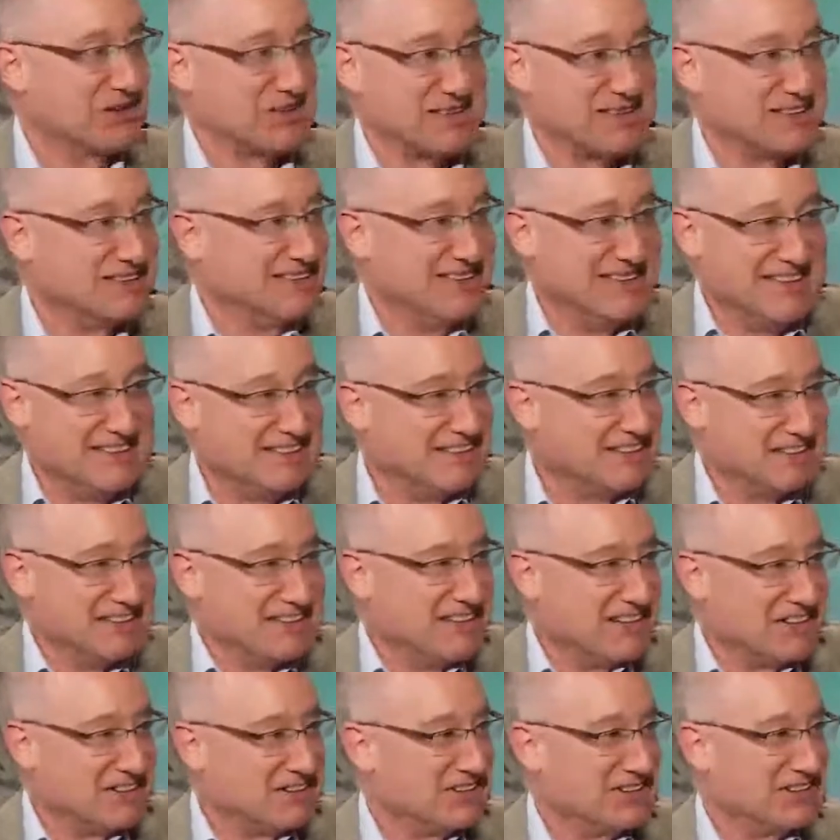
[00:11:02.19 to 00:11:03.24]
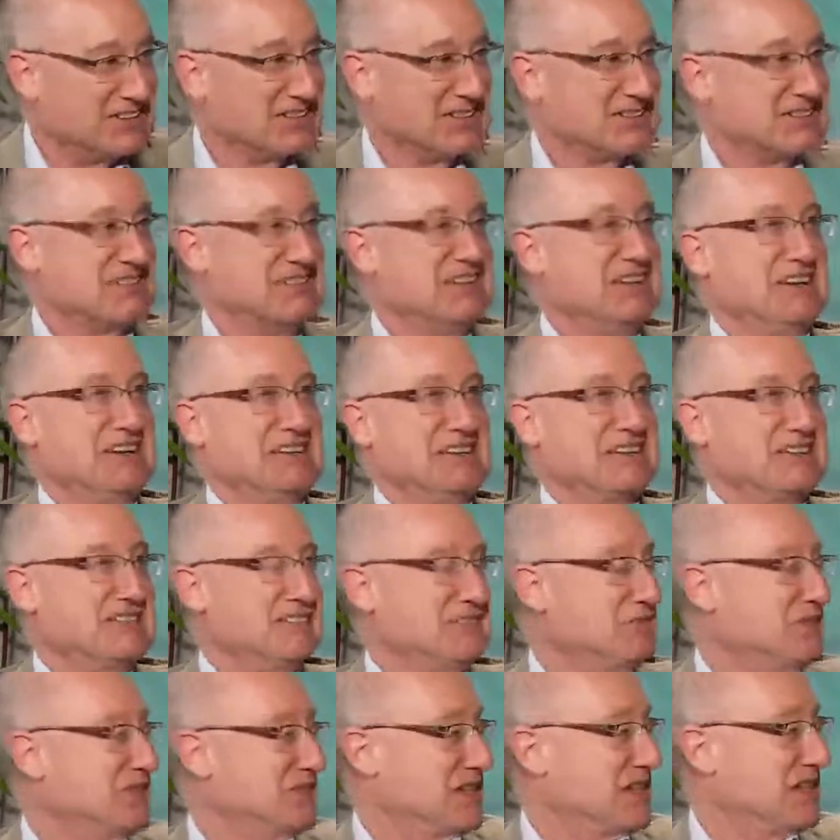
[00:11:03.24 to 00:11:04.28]
the, you know,
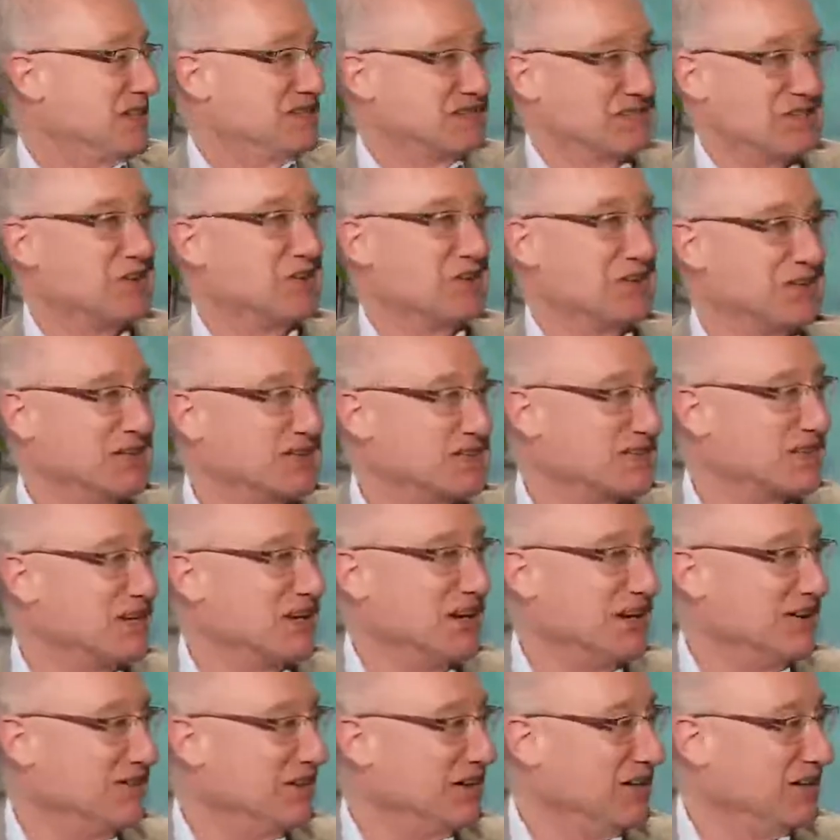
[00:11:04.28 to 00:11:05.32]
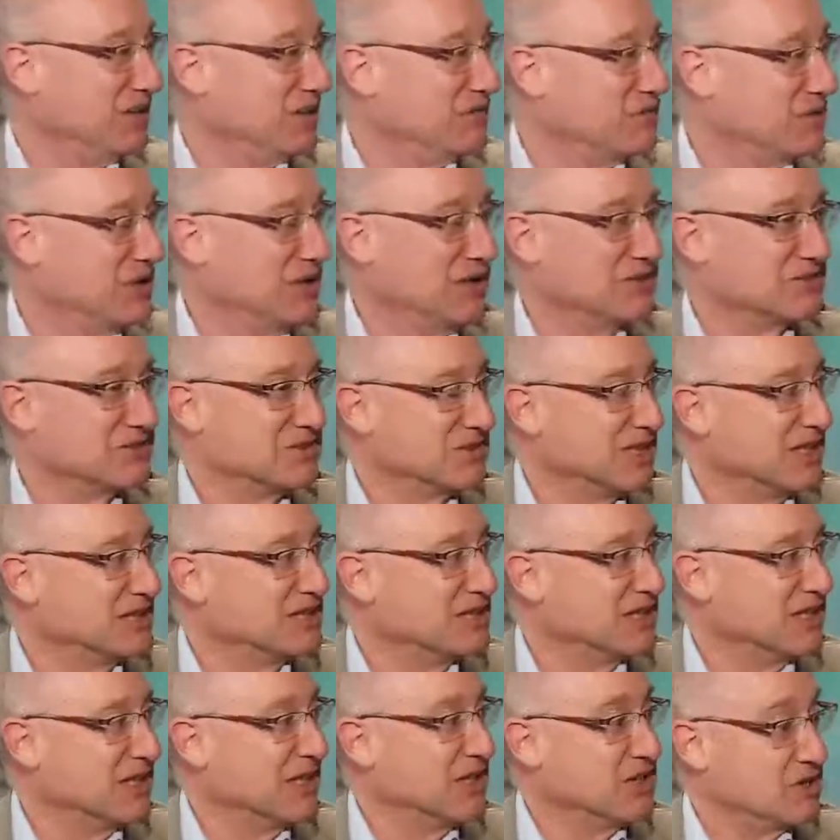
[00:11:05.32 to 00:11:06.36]
what's going to totally solve all our problems with
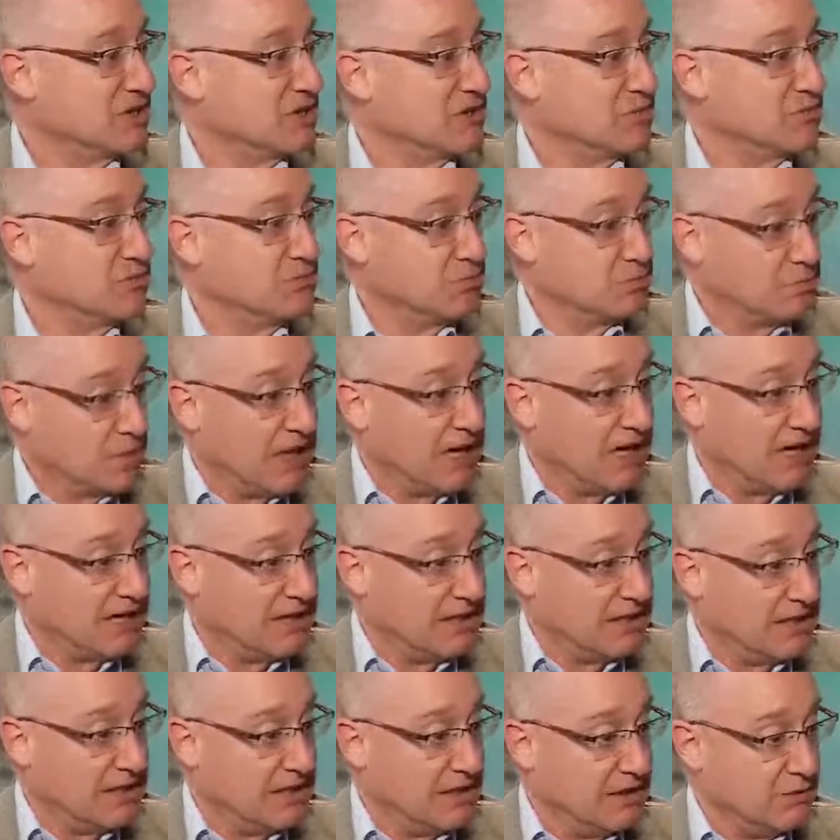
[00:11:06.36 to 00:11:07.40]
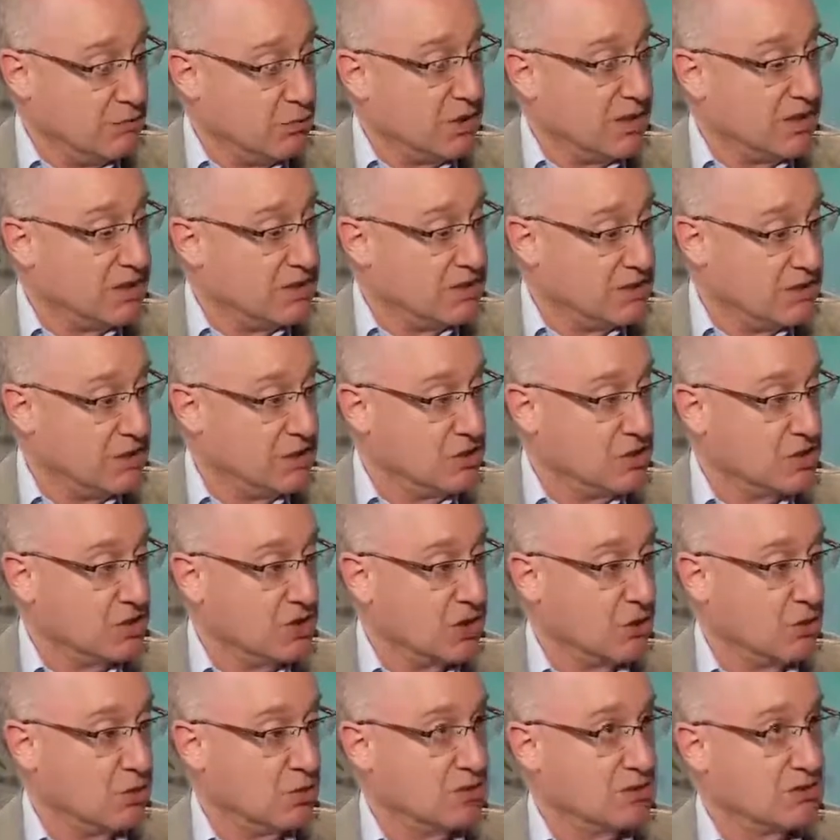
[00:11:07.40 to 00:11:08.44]
education? But what it did
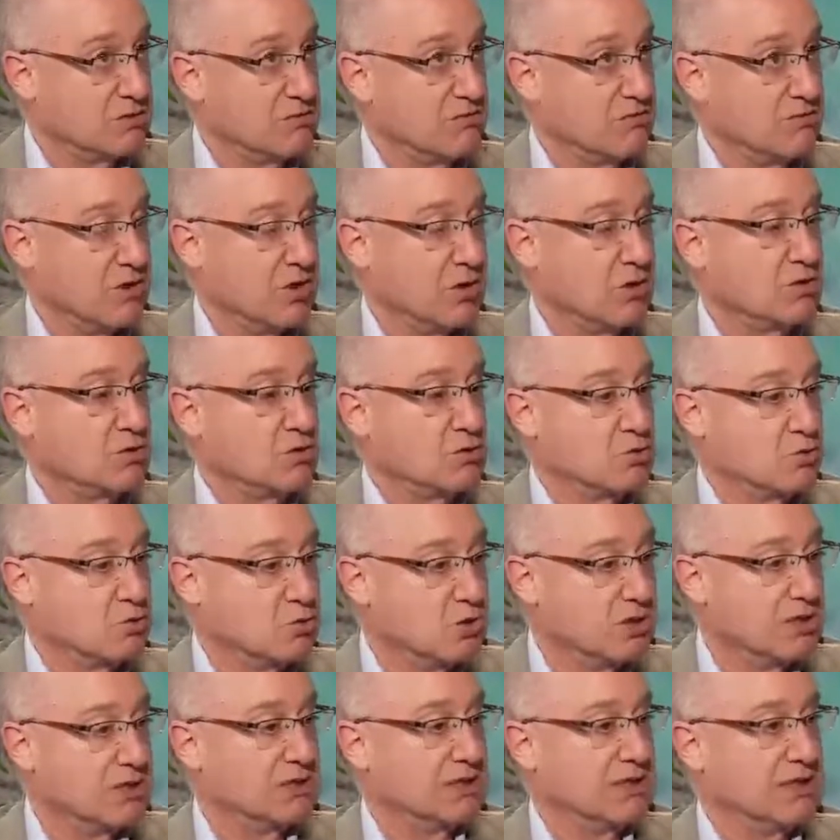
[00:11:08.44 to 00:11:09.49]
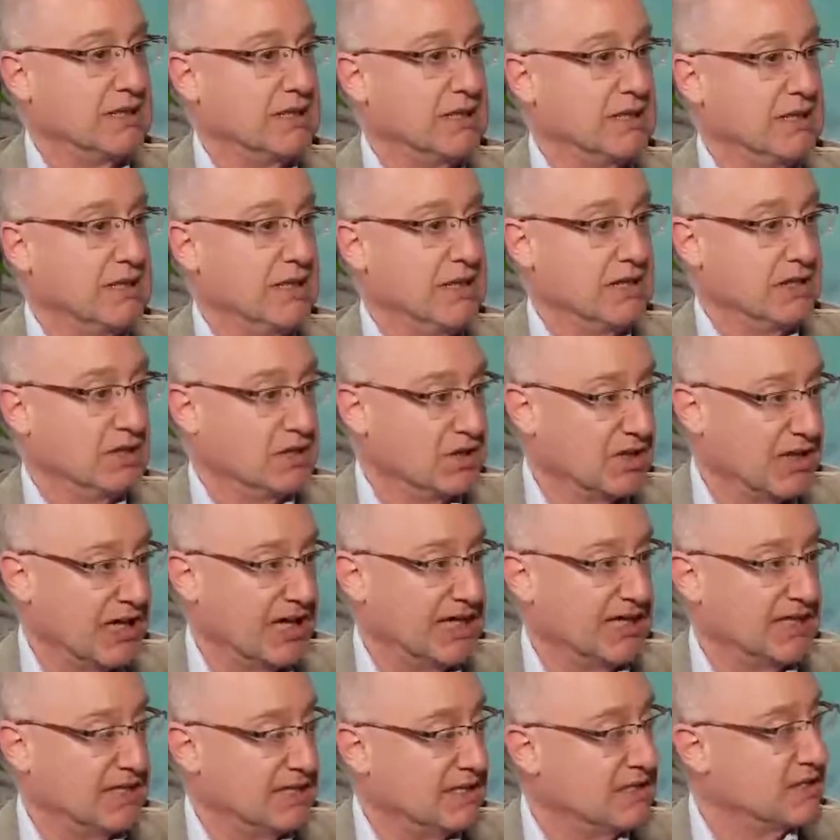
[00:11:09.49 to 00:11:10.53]
show was folks really
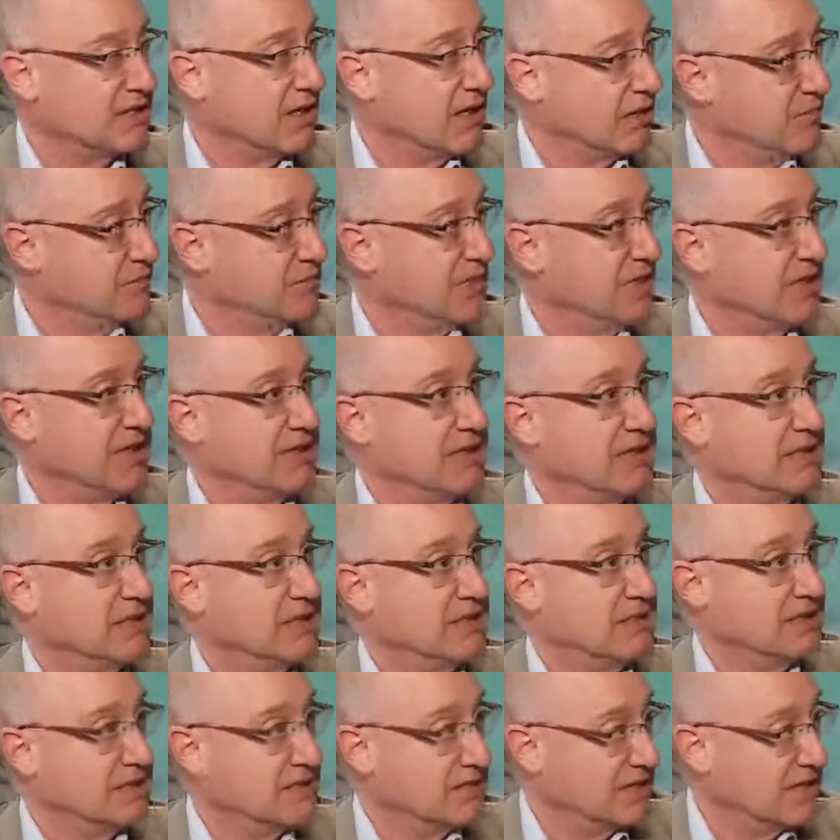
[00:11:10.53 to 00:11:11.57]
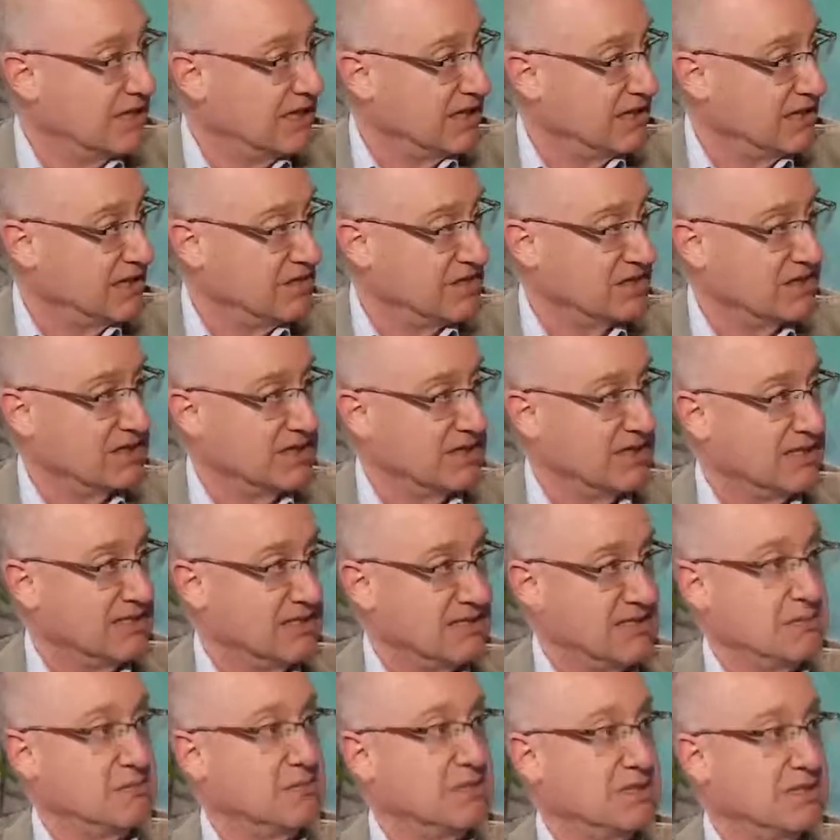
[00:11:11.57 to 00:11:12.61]
like these updated standards, mm-hmm. that they
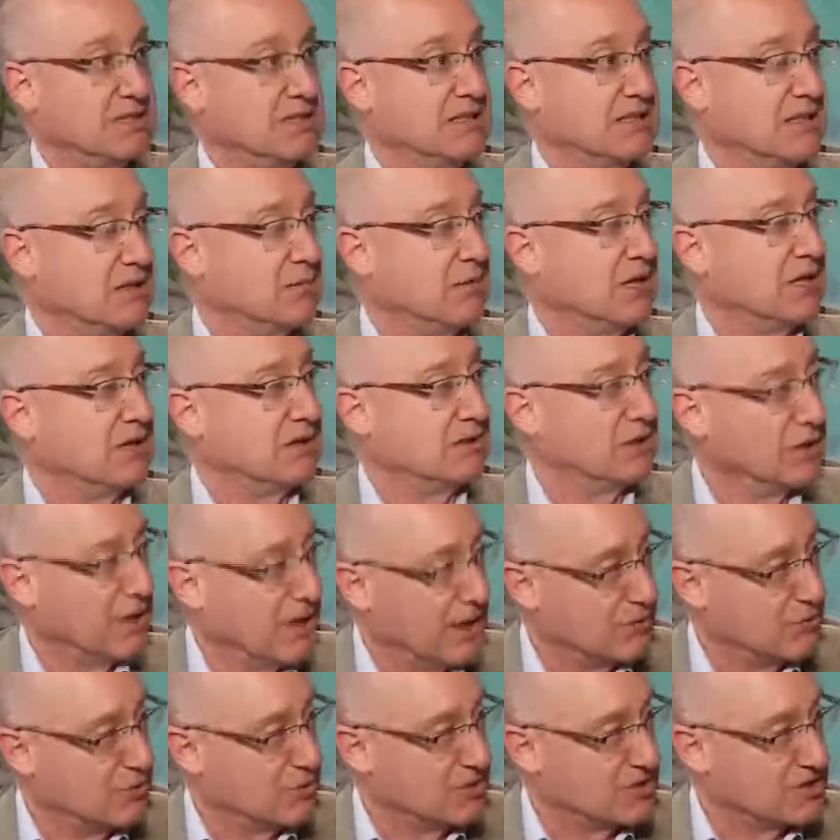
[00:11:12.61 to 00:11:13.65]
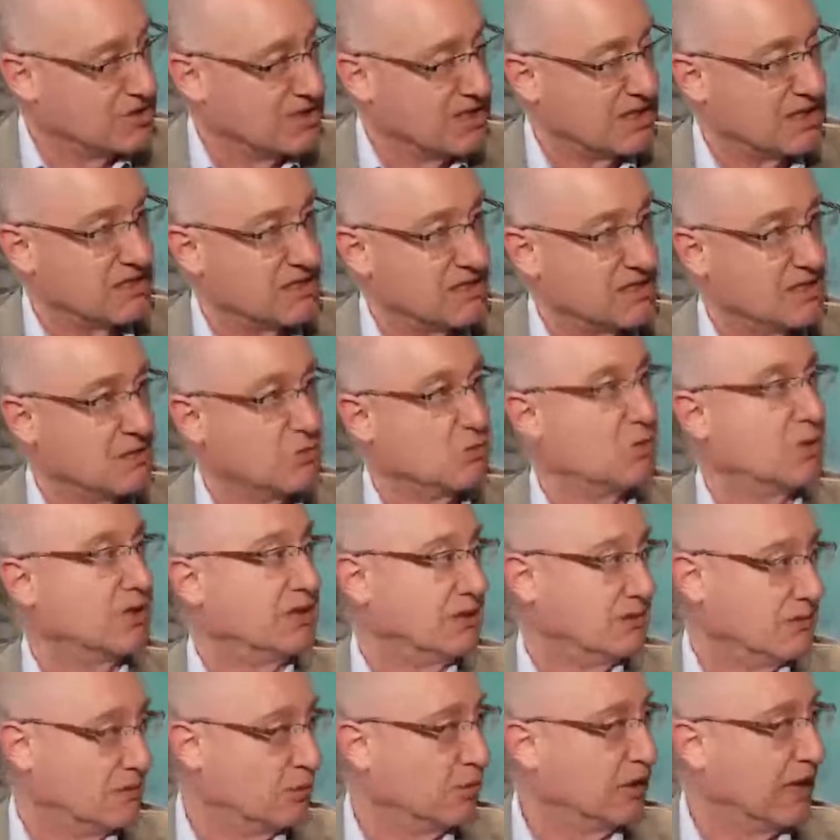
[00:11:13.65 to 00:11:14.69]
seem to think they made a lot more sense than what
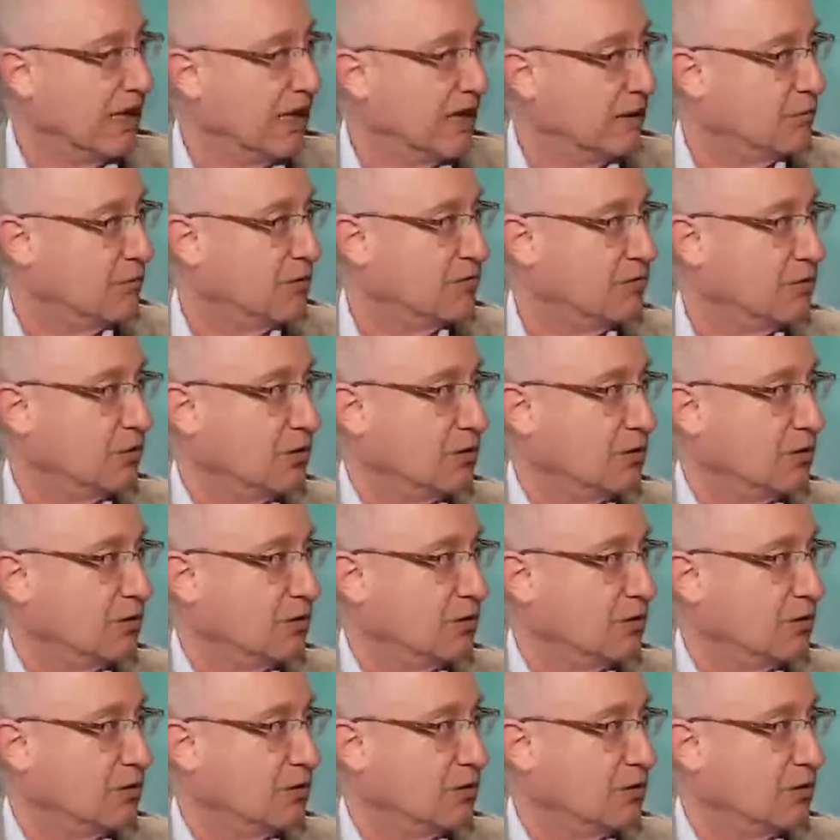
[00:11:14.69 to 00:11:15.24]
we had before.